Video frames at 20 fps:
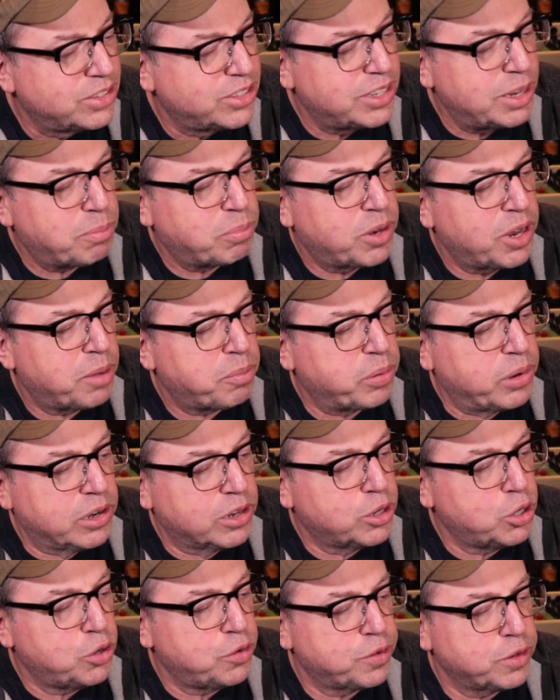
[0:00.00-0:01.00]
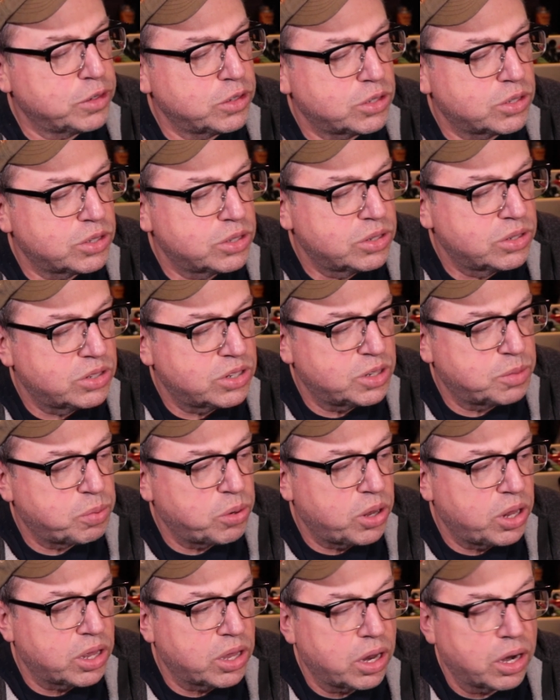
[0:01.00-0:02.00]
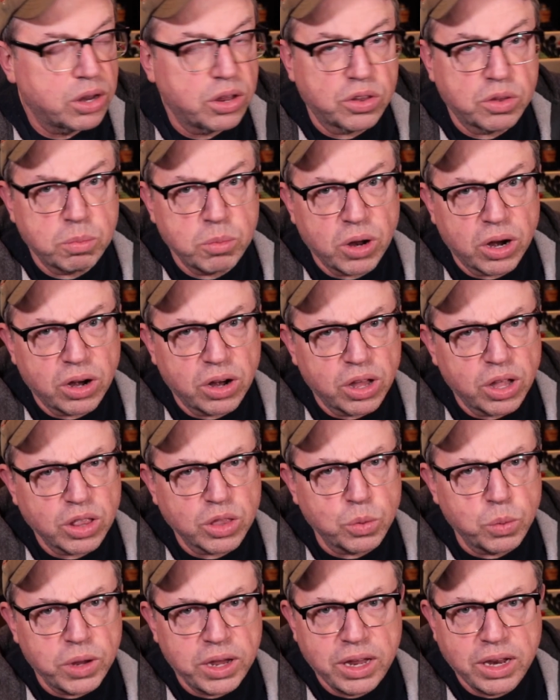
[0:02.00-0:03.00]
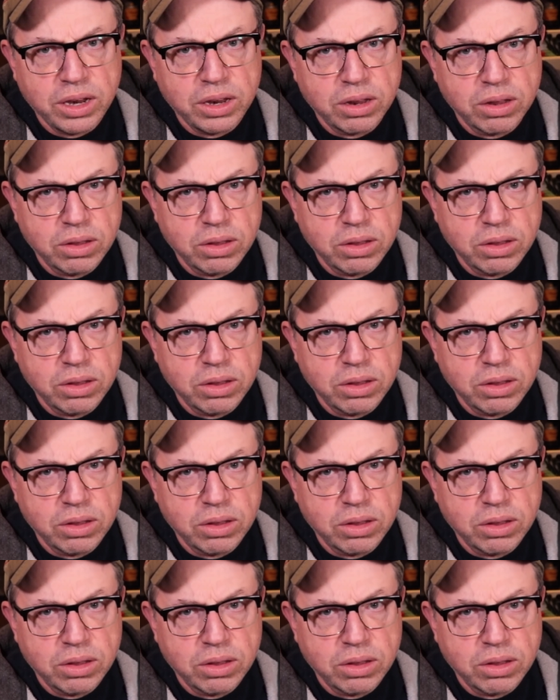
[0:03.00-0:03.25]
Zipped up on goofers. She's probably... Are you on the weed?